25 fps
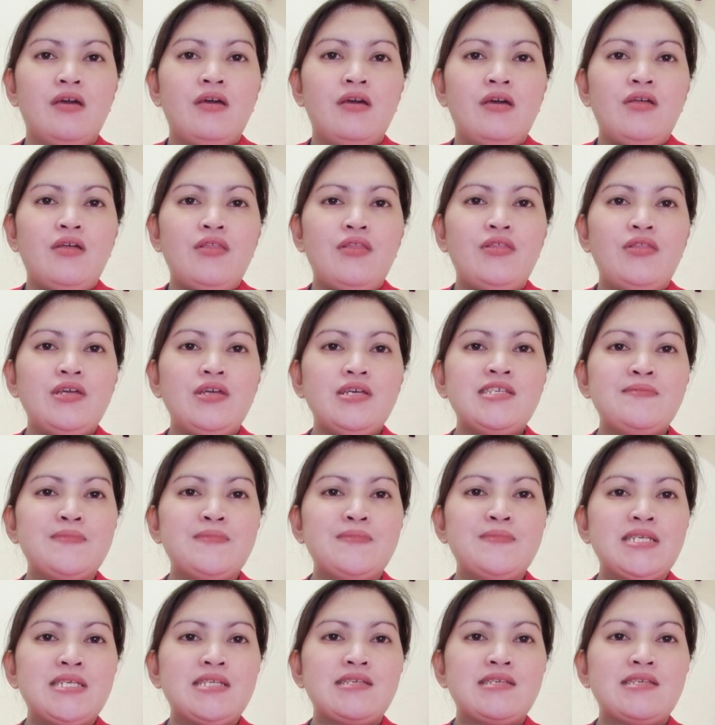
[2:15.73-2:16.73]
This
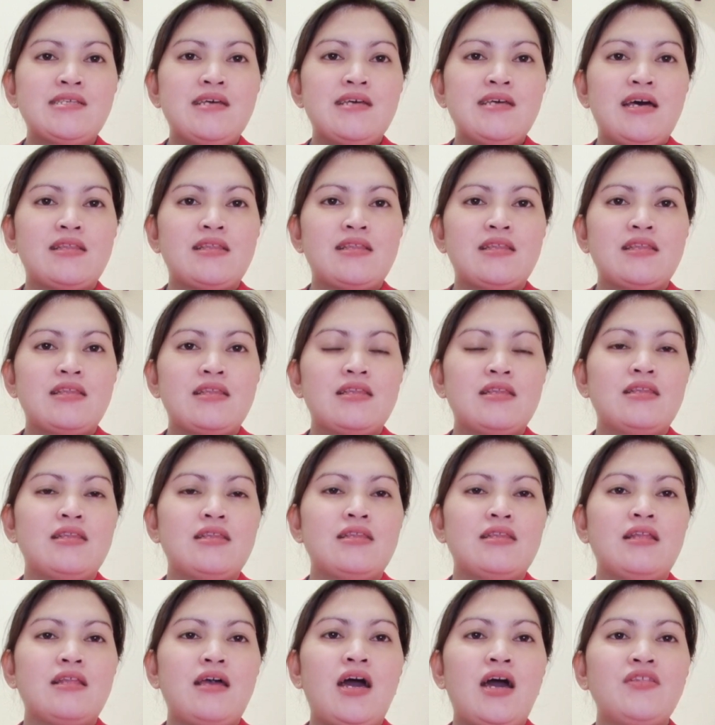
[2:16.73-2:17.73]
means that
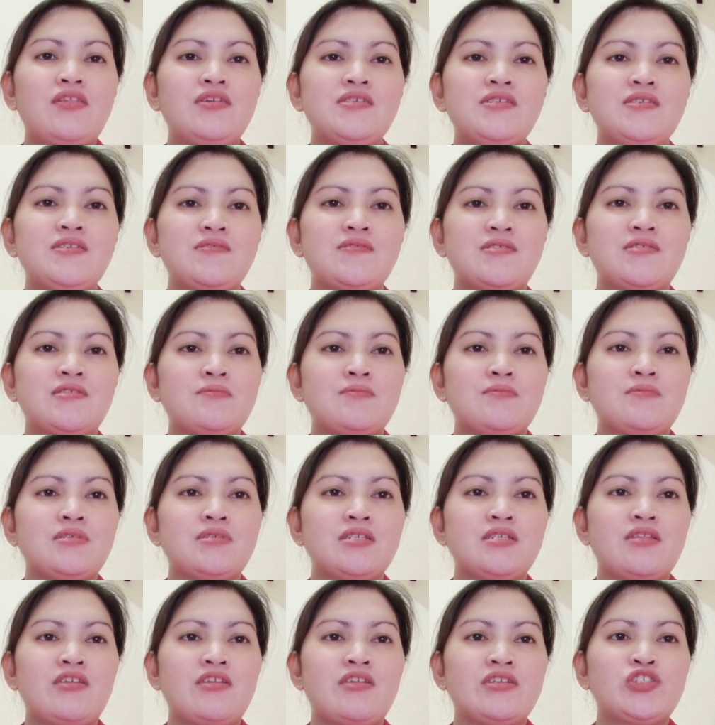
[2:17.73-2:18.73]
other systems
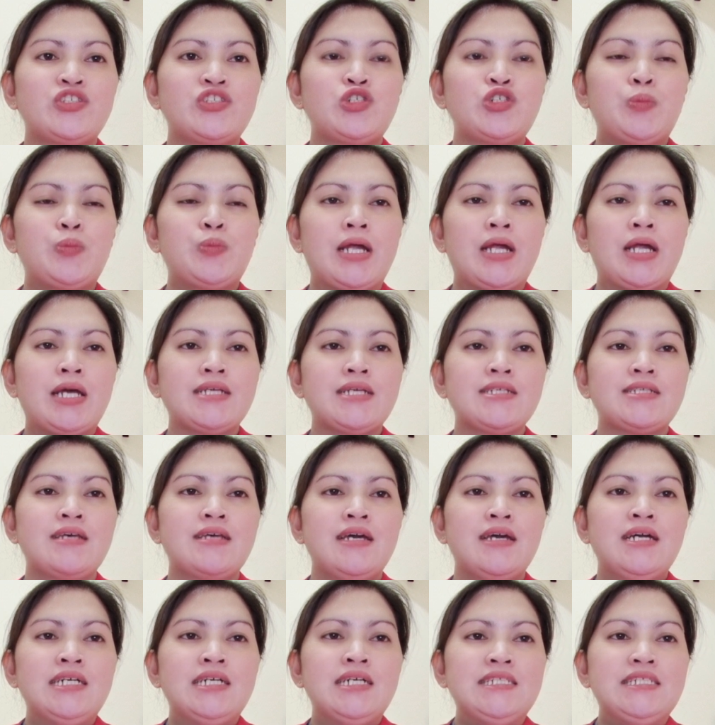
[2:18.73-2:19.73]
in the enterprise
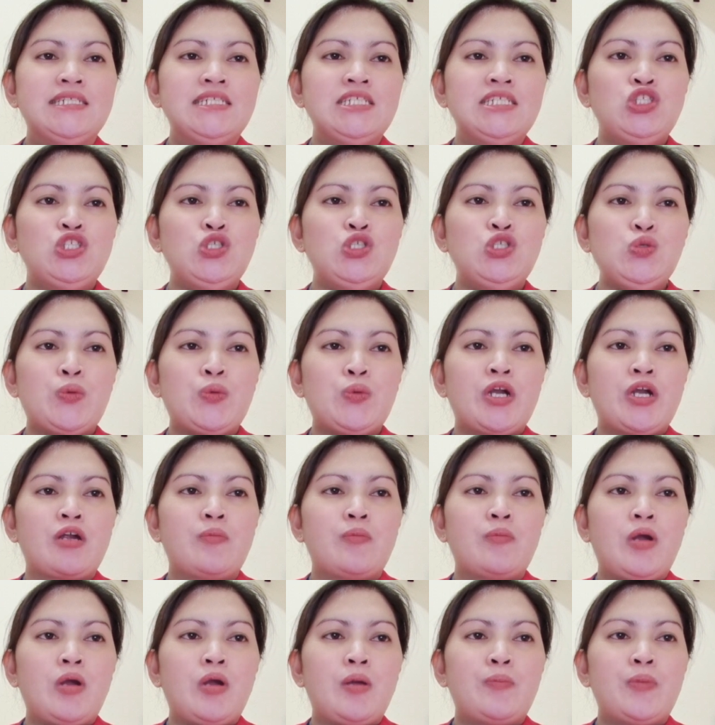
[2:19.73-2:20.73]
need to work
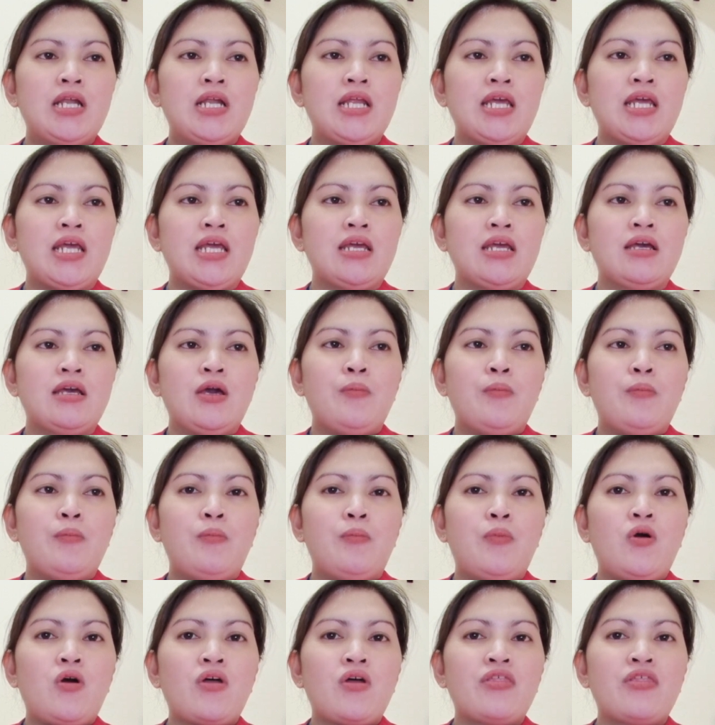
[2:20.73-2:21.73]
properly,
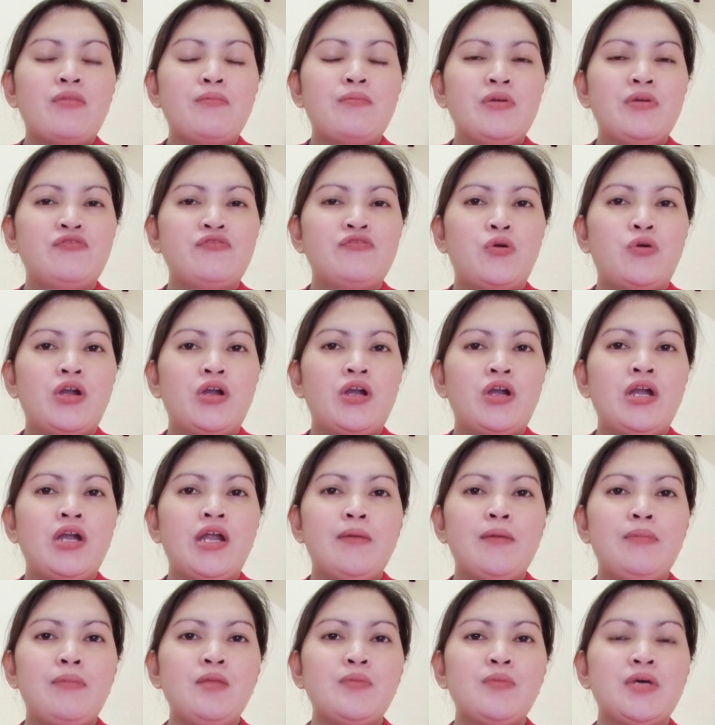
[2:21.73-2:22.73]
both before
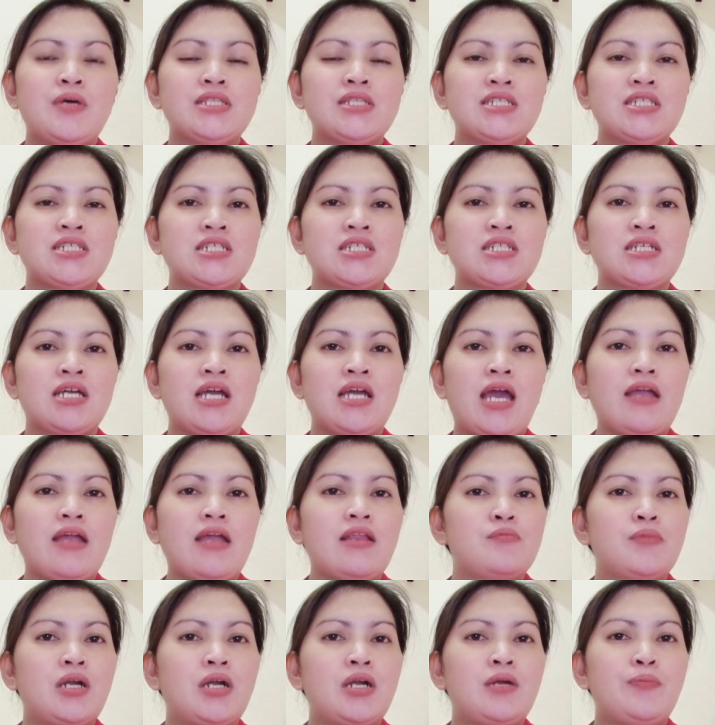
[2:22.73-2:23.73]
implementing an
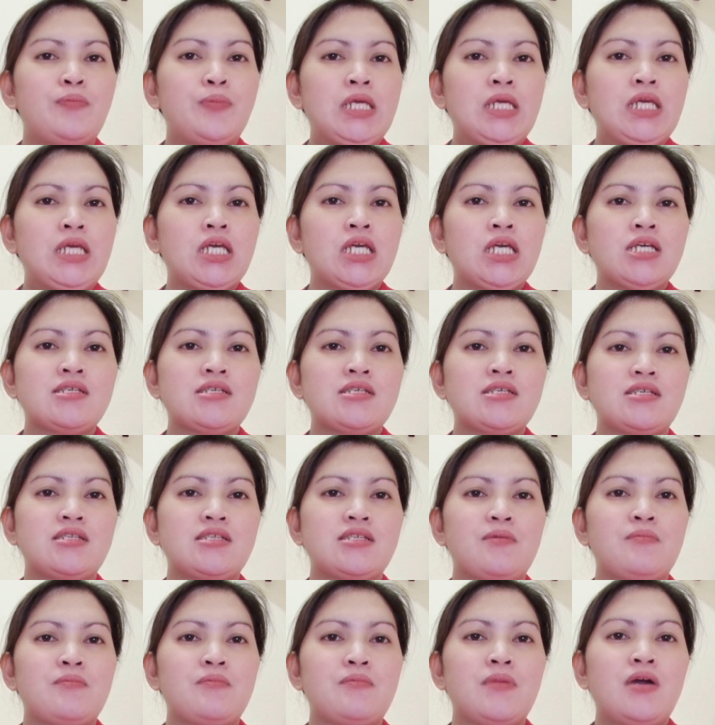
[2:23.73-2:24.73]
MRP
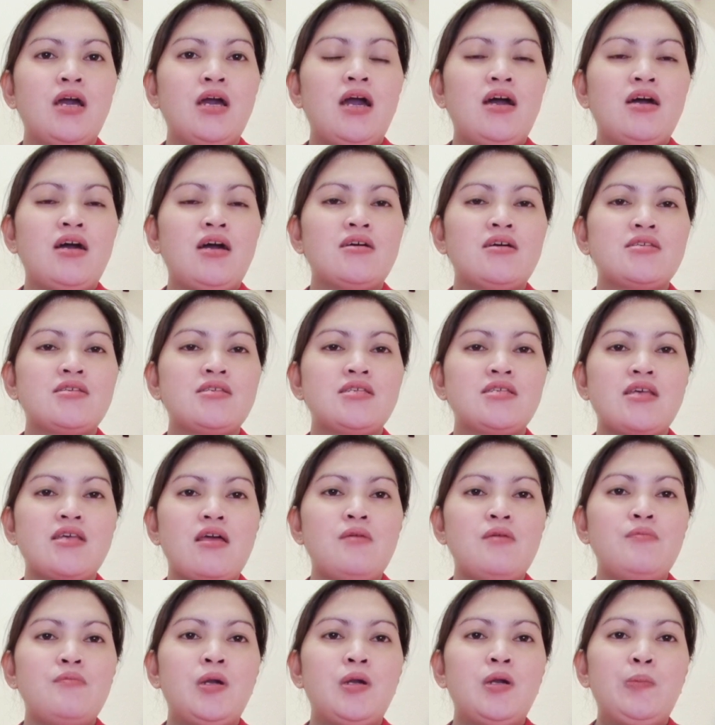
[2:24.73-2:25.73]
system, as
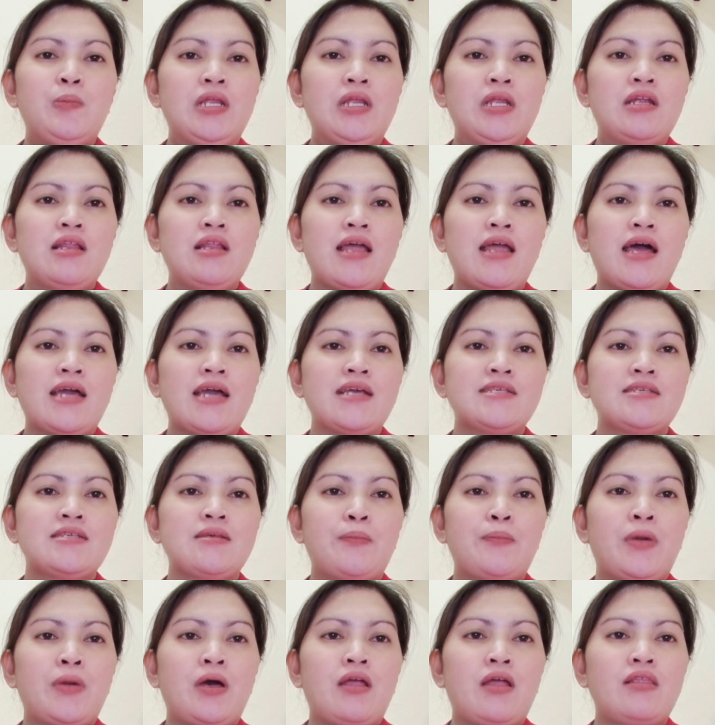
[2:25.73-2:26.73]
MRP relies
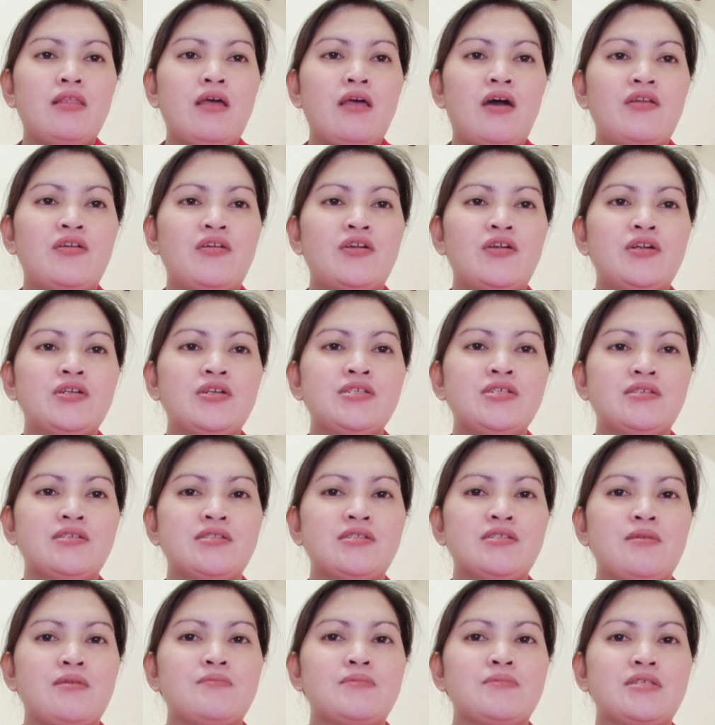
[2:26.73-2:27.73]
upon the other
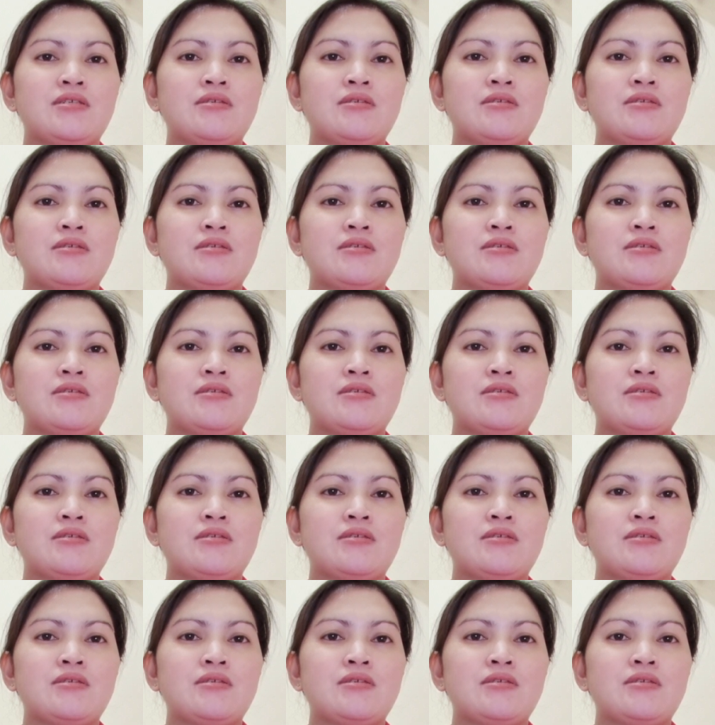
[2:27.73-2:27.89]
systems.